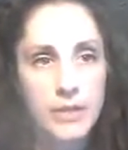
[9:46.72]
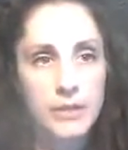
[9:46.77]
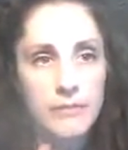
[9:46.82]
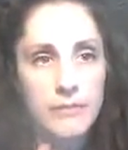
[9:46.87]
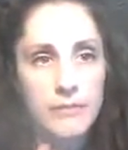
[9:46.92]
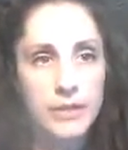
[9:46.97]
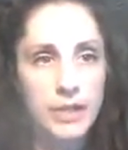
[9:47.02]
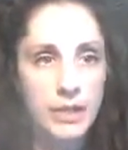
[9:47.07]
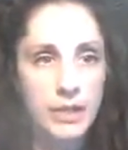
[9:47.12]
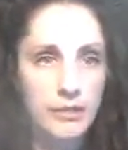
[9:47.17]

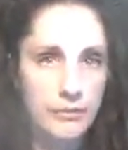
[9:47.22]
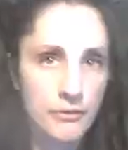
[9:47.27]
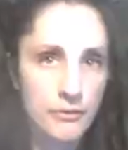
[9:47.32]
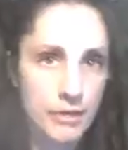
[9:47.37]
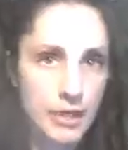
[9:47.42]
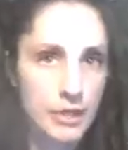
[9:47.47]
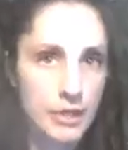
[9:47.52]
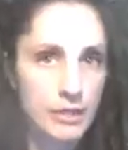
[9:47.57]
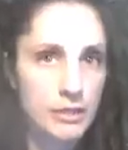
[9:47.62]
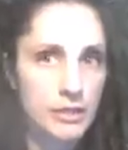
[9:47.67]

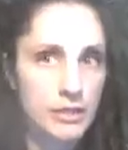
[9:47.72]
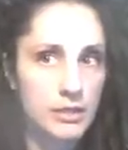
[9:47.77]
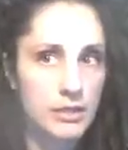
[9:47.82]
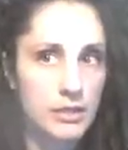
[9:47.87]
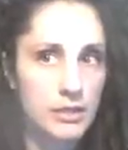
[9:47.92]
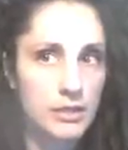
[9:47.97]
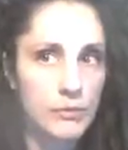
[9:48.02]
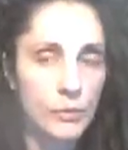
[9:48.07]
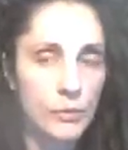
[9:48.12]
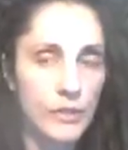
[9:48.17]
reiterate
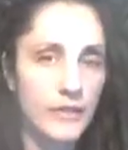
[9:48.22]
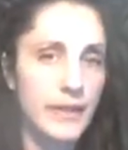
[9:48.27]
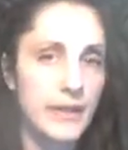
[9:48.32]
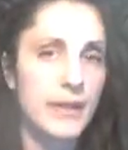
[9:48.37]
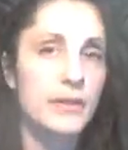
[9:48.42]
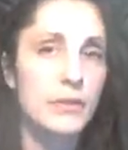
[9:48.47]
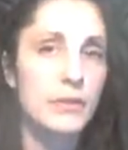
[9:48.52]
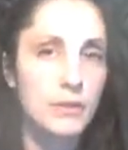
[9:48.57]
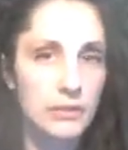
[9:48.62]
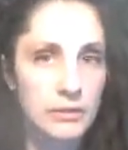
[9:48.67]
what
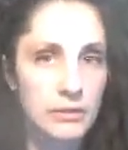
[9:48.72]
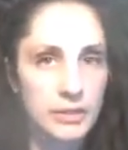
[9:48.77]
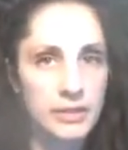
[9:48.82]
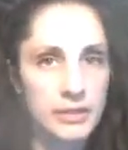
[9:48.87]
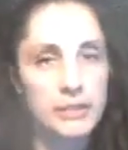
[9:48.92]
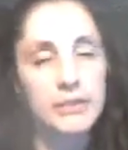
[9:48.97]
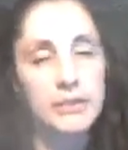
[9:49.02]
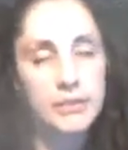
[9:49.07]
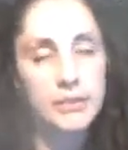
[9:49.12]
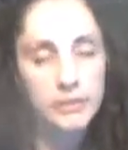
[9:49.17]
they learned
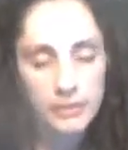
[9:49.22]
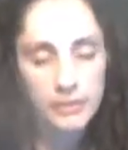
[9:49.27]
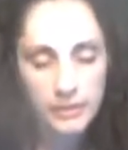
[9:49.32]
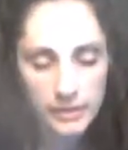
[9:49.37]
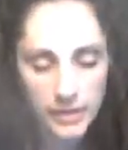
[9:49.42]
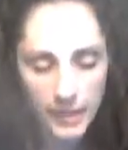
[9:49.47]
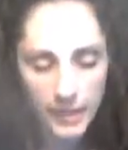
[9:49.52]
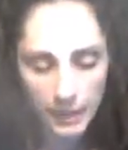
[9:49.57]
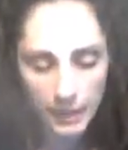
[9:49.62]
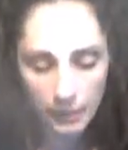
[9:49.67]
and
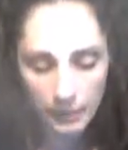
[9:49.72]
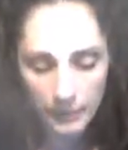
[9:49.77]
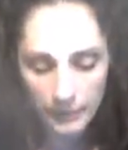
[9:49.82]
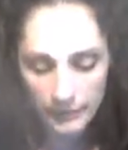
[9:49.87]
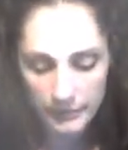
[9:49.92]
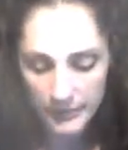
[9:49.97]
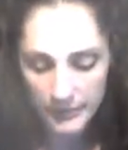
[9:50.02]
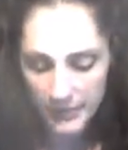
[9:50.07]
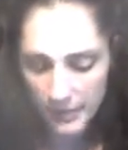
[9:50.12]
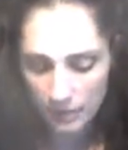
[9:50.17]
to help
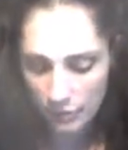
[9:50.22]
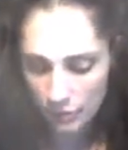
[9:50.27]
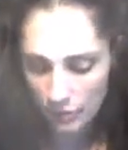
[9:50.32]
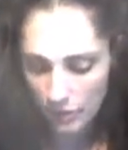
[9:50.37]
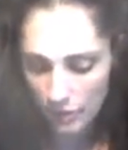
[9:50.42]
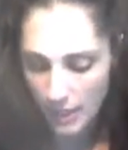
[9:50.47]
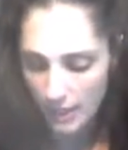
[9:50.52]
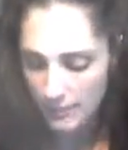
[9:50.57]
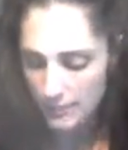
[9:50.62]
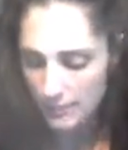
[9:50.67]
them stay on
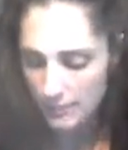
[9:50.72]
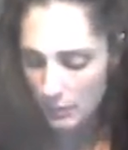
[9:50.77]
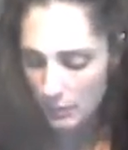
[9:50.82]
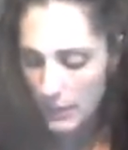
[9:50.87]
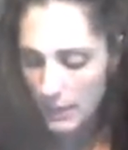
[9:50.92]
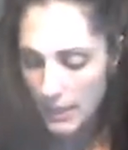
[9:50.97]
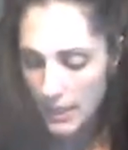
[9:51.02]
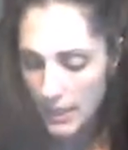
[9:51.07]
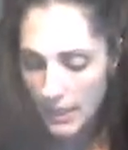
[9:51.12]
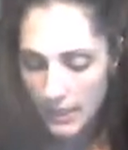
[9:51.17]
track.
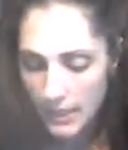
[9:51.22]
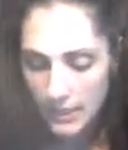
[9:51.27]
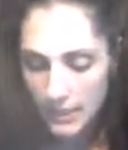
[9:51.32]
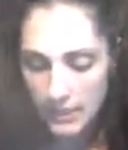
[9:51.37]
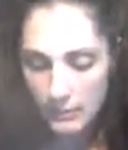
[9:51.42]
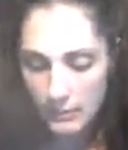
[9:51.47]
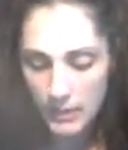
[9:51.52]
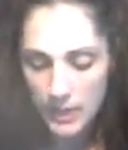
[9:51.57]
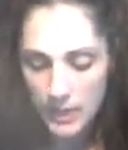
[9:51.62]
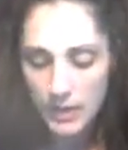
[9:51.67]
So
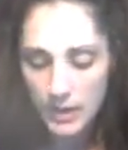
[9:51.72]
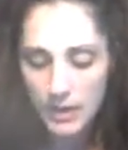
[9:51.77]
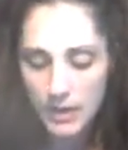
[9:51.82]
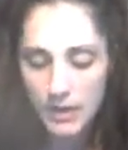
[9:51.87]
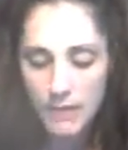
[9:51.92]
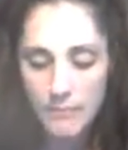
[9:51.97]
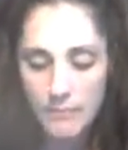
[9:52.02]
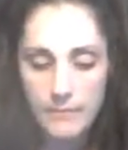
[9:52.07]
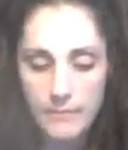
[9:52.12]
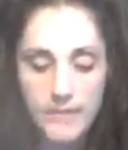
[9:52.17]
anyway,
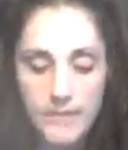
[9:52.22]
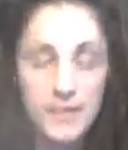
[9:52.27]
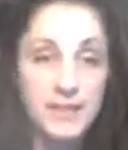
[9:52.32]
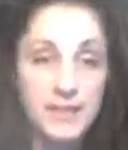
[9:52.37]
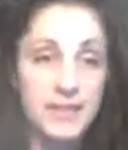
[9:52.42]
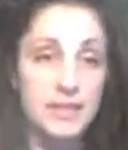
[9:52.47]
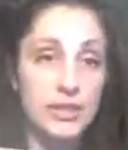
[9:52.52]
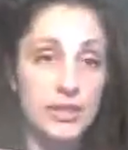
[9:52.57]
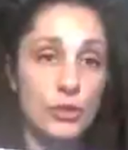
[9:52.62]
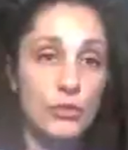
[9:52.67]

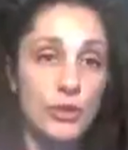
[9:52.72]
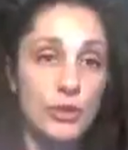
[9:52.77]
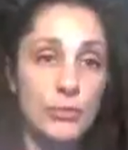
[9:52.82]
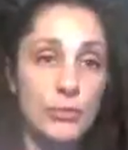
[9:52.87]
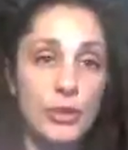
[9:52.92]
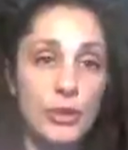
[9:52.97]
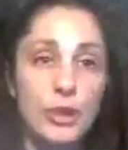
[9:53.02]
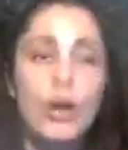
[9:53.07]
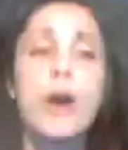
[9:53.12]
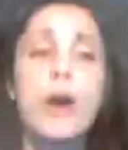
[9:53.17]
this is a great
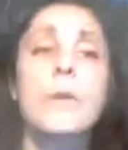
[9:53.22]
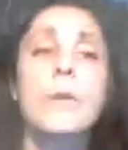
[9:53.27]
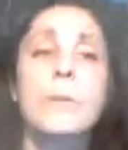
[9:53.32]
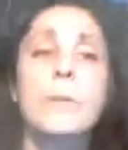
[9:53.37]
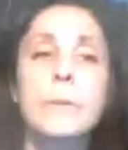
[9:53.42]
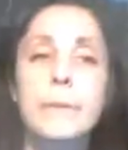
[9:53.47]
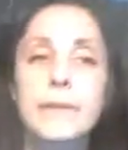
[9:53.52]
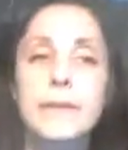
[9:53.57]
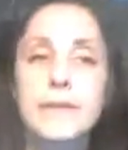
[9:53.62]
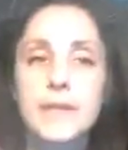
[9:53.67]
book.
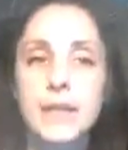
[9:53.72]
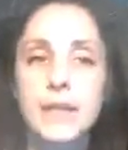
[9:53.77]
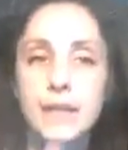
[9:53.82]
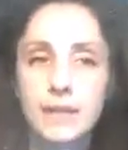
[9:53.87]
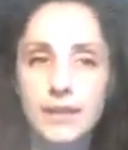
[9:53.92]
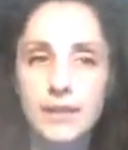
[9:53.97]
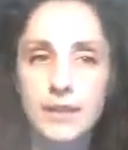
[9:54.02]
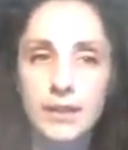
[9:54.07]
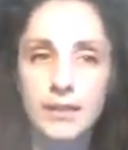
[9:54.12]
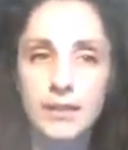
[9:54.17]
Oh, the
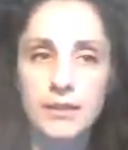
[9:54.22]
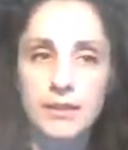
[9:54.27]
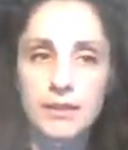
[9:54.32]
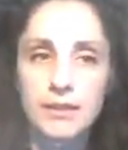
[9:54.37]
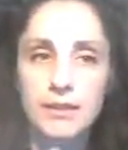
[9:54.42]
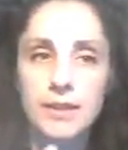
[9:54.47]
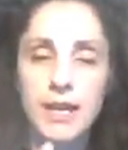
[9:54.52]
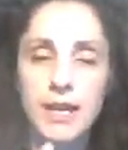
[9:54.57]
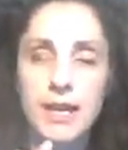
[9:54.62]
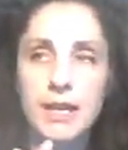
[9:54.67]
second thing
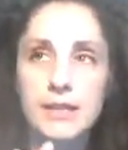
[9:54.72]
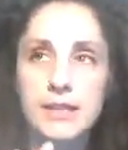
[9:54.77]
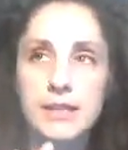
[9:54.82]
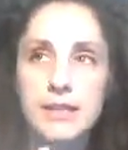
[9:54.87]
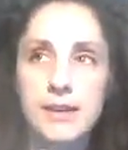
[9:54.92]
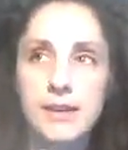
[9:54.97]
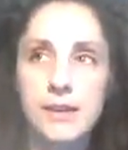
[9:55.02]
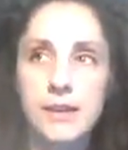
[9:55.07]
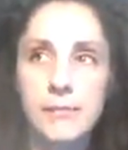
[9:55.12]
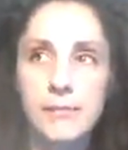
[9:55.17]
that
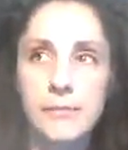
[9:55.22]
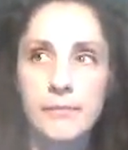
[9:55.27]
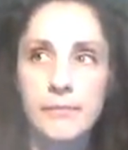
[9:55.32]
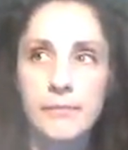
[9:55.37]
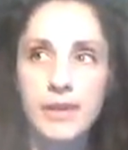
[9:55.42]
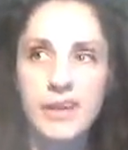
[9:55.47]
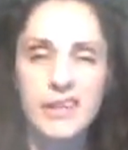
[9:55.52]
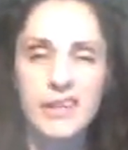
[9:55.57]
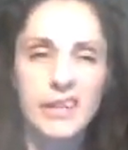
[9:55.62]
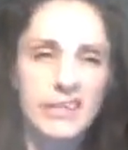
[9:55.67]

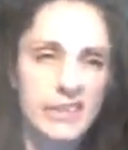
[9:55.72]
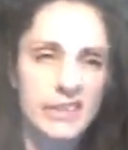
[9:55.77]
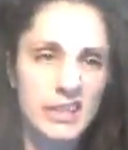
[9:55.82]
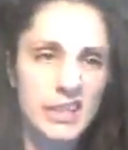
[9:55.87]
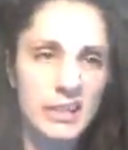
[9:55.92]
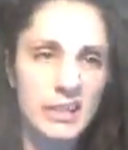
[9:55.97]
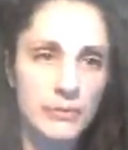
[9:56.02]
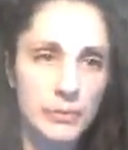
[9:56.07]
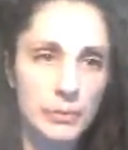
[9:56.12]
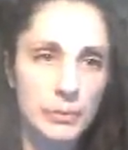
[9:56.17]
I thought was
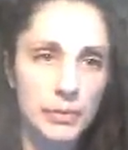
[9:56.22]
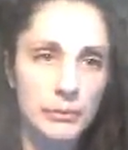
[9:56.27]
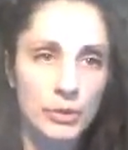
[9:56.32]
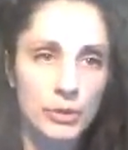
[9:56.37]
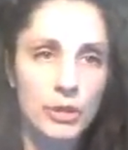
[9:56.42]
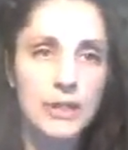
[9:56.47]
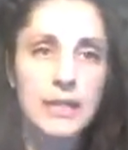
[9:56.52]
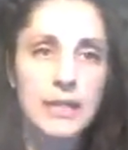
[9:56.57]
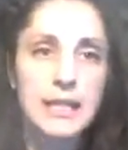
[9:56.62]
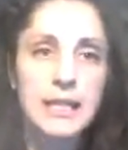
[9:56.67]
kind of a
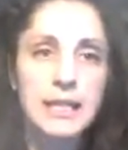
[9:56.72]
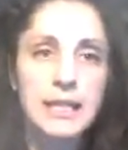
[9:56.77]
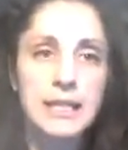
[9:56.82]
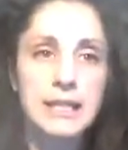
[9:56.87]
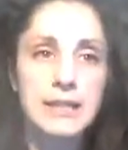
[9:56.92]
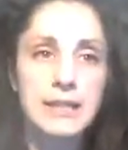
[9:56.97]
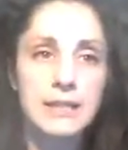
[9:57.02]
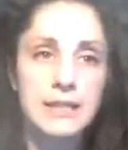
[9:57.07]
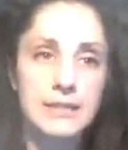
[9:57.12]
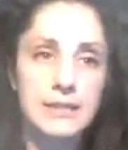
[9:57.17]
bummer,
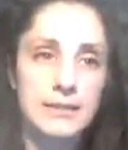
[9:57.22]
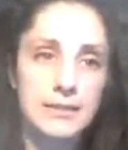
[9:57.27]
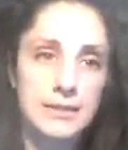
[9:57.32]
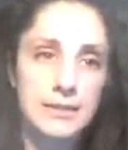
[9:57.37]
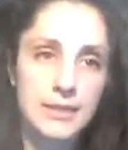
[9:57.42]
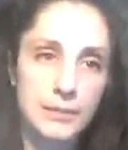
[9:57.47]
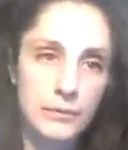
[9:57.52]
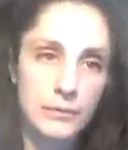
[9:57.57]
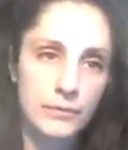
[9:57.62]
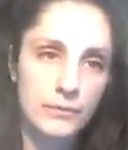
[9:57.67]
and
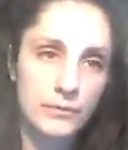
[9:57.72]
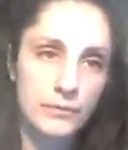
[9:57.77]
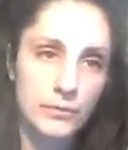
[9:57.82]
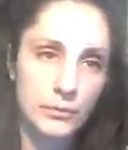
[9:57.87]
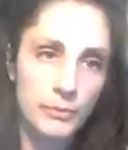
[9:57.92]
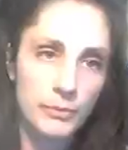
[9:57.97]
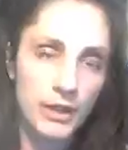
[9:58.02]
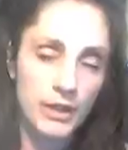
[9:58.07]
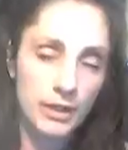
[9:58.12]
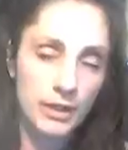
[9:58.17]
some of
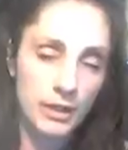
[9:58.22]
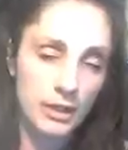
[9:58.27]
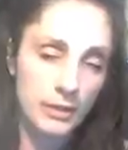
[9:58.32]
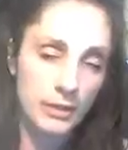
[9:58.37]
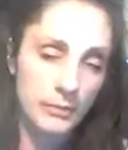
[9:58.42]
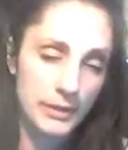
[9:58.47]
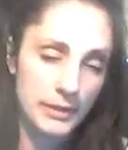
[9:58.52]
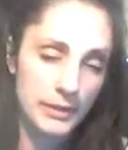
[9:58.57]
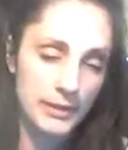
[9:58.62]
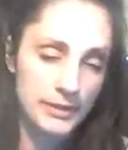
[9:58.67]
you may not care
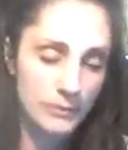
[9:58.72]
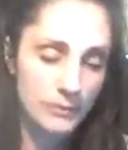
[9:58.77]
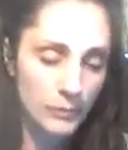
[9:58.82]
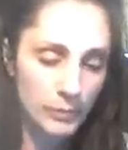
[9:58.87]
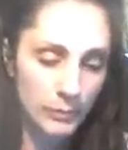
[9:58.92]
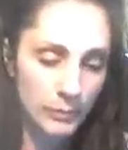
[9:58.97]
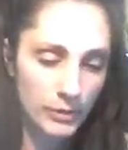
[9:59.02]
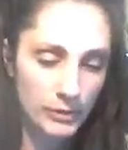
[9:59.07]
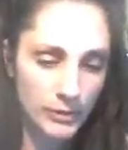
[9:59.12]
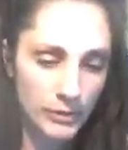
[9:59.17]
about this.
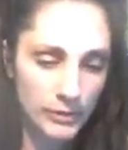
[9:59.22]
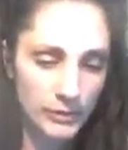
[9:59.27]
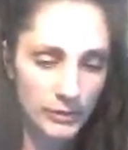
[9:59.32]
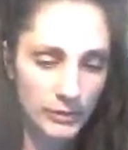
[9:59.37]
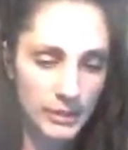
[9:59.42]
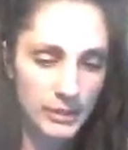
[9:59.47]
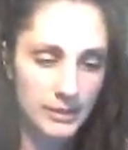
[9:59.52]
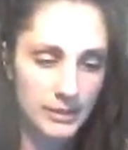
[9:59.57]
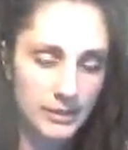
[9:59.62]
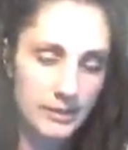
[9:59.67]
We
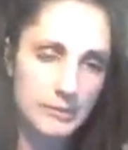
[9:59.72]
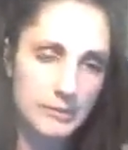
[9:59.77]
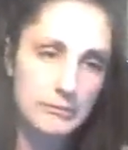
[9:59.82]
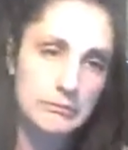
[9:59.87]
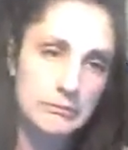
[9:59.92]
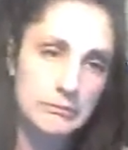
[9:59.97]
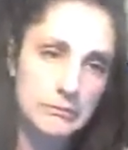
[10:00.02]
personally is kind